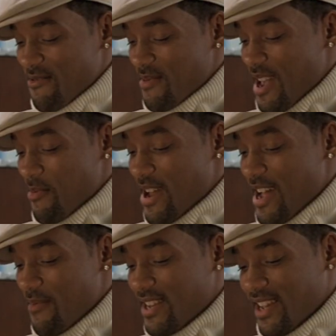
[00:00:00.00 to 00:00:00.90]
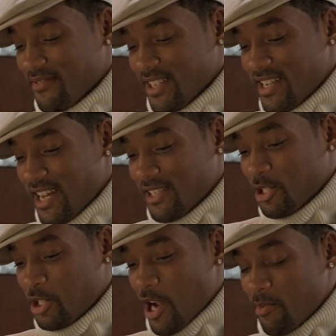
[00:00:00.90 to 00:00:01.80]
man, but I'm definitely not the
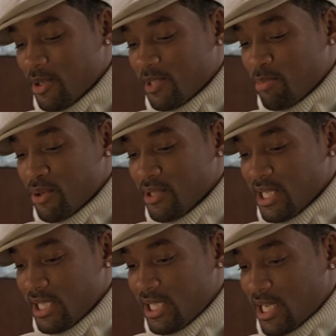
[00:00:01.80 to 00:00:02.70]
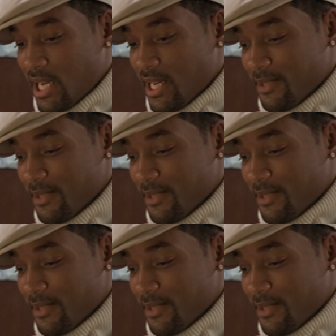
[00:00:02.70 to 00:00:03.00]
sharpest spoon in the shed.